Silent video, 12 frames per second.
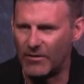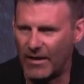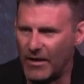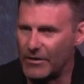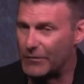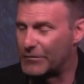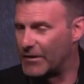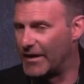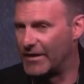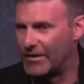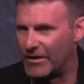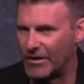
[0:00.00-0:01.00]
around a
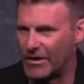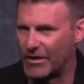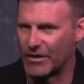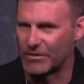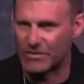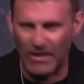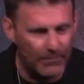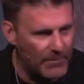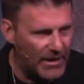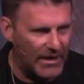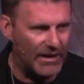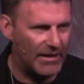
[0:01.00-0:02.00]
friend or
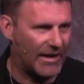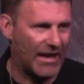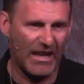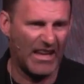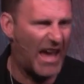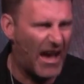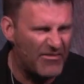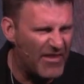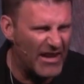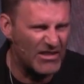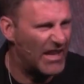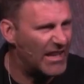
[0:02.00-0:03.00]
somebody, like at a
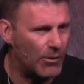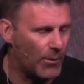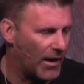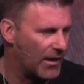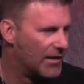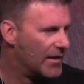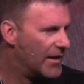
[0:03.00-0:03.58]
cafe, anywhere,